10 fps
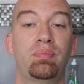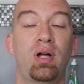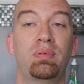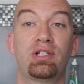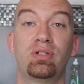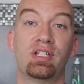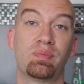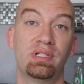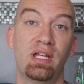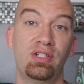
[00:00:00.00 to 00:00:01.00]
public
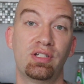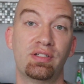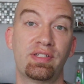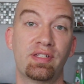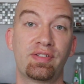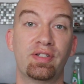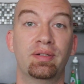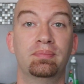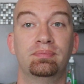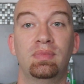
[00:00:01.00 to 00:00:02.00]
transportation
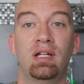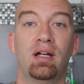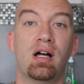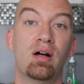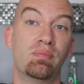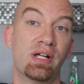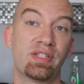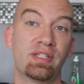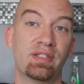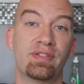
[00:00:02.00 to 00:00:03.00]
system,
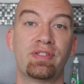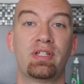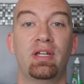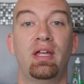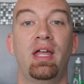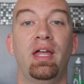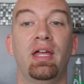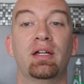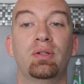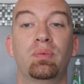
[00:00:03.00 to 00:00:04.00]
buses,
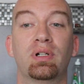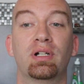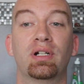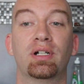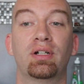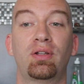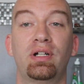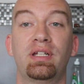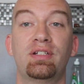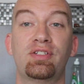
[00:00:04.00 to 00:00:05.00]
and we're
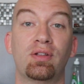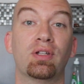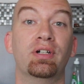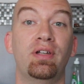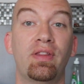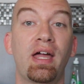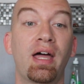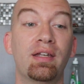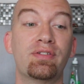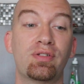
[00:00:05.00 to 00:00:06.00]
looking to learn
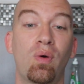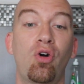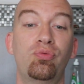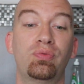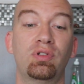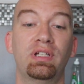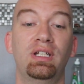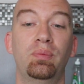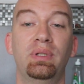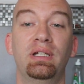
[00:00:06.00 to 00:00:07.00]
that. So
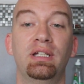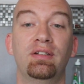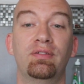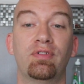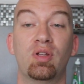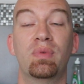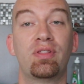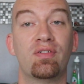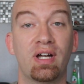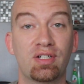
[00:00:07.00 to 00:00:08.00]
hopefully for the
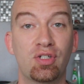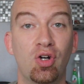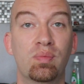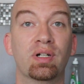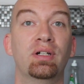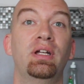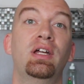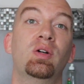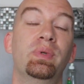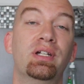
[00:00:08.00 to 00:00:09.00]
month of October,
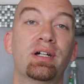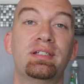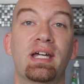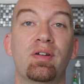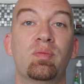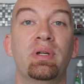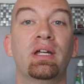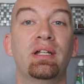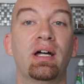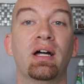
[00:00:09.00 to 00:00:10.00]
we cut down a
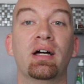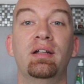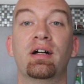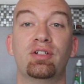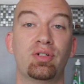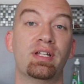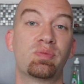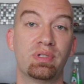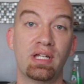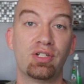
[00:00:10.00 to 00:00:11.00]
bit on our
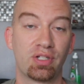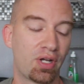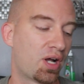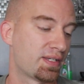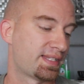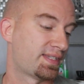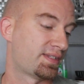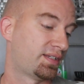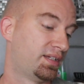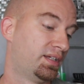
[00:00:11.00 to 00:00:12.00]
transportation
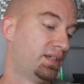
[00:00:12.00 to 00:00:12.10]
costs.